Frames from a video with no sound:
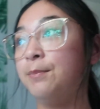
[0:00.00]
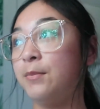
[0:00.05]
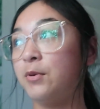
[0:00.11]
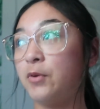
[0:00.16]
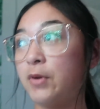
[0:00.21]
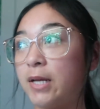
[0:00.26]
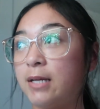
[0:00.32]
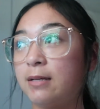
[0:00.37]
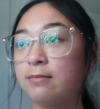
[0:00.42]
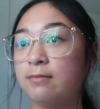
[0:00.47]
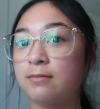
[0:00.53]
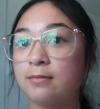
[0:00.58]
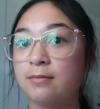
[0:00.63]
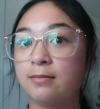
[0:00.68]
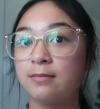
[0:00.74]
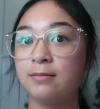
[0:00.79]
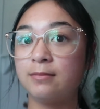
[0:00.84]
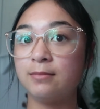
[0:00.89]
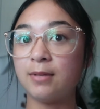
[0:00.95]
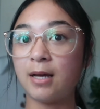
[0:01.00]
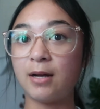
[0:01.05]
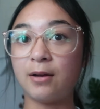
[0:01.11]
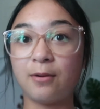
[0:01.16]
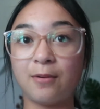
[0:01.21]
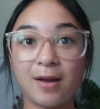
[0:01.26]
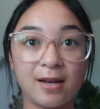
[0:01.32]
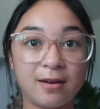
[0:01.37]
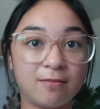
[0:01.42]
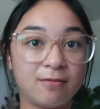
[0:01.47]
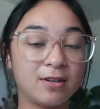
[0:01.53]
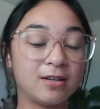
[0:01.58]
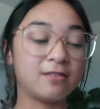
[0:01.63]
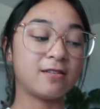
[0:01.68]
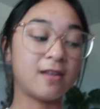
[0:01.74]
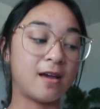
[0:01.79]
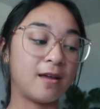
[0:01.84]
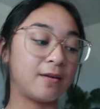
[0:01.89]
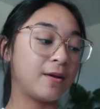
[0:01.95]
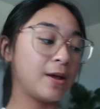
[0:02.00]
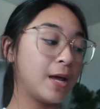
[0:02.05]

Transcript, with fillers: Marie, I don't know why I didn't finish that.